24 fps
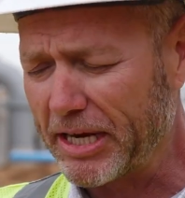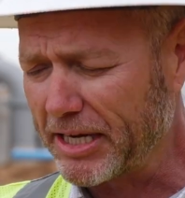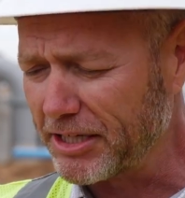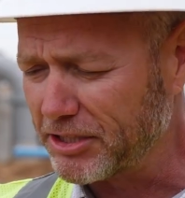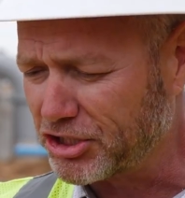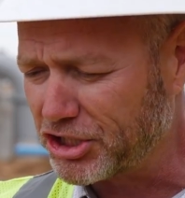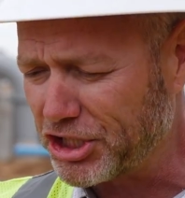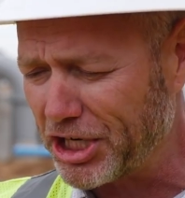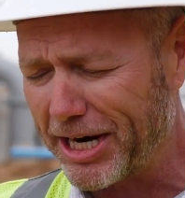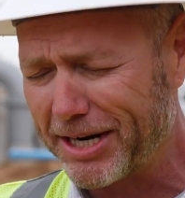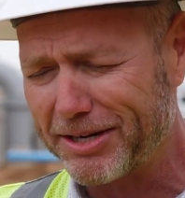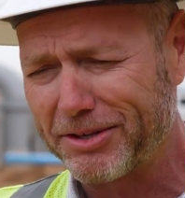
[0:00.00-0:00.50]

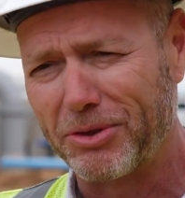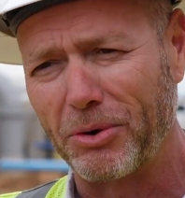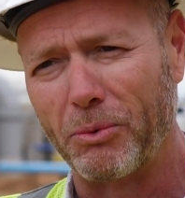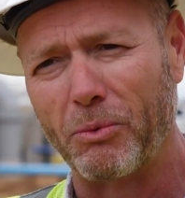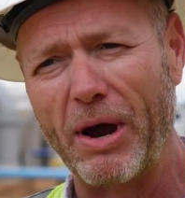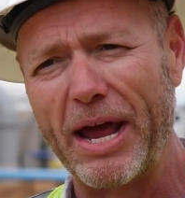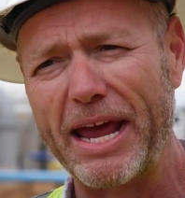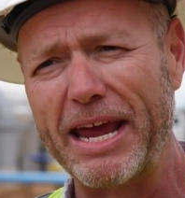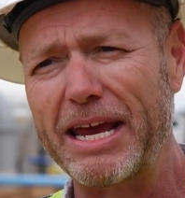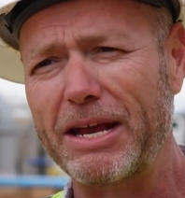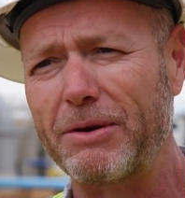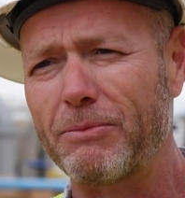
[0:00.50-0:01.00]
can check the
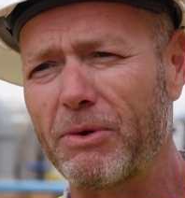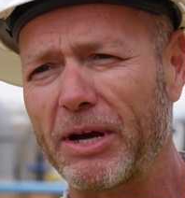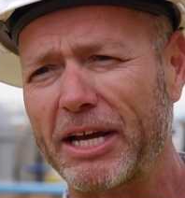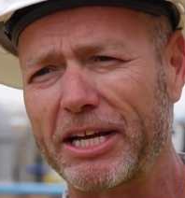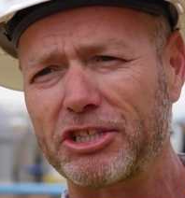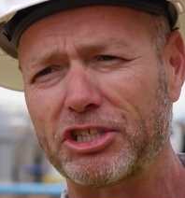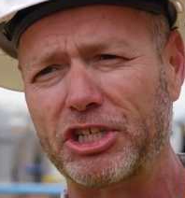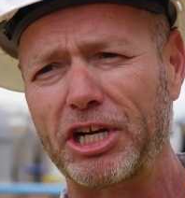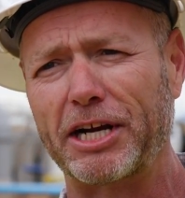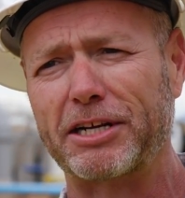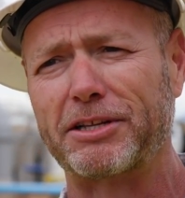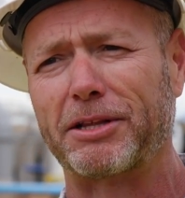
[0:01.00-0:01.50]
weight, we
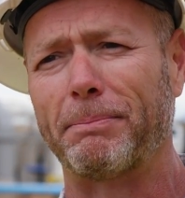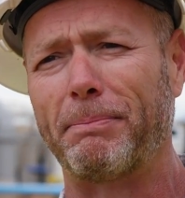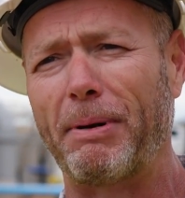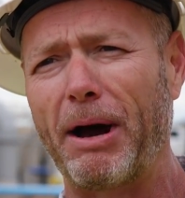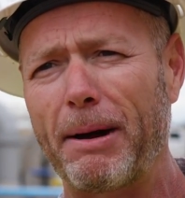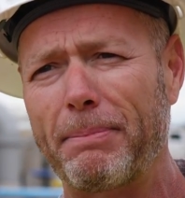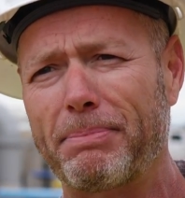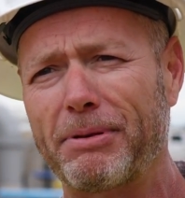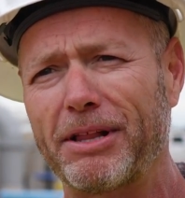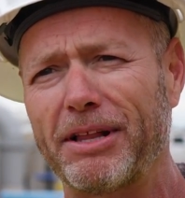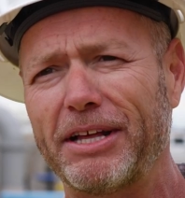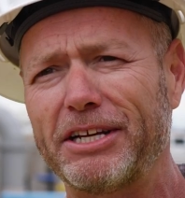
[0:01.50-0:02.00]
can check the
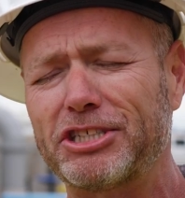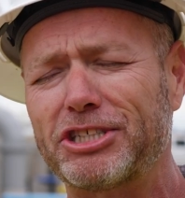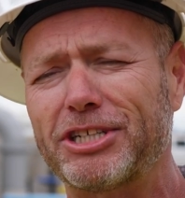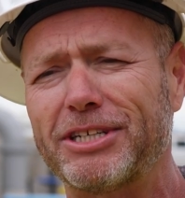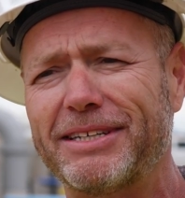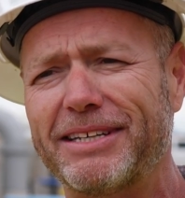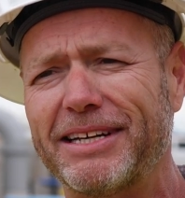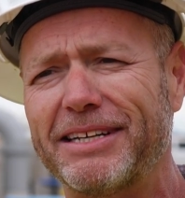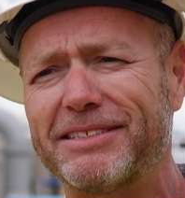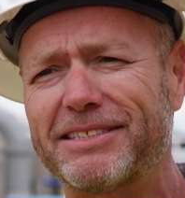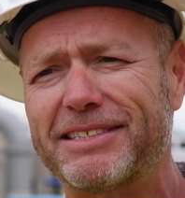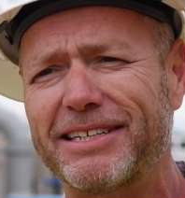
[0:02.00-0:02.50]

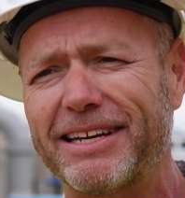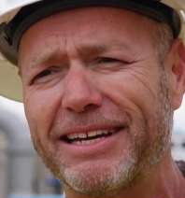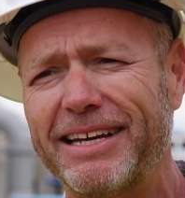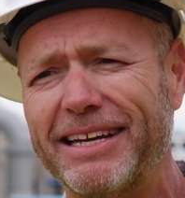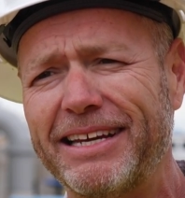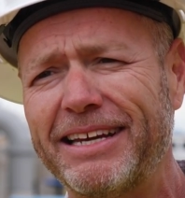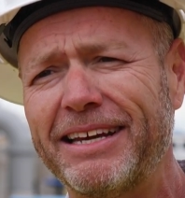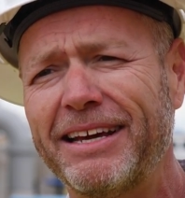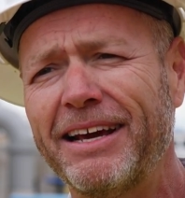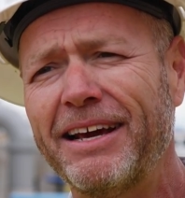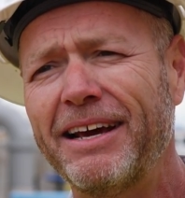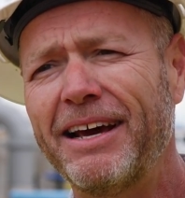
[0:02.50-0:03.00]
population density,